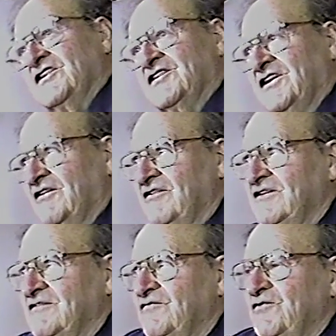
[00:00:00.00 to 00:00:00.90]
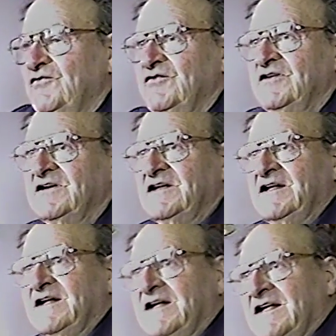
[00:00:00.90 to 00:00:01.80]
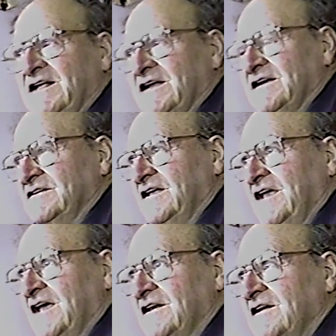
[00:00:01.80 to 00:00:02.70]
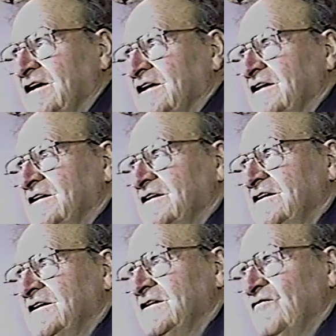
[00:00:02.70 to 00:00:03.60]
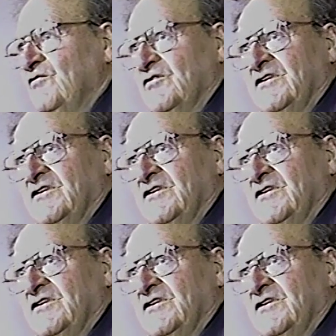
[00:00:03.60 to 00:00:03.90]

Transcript: that carried the food, because they ate like 4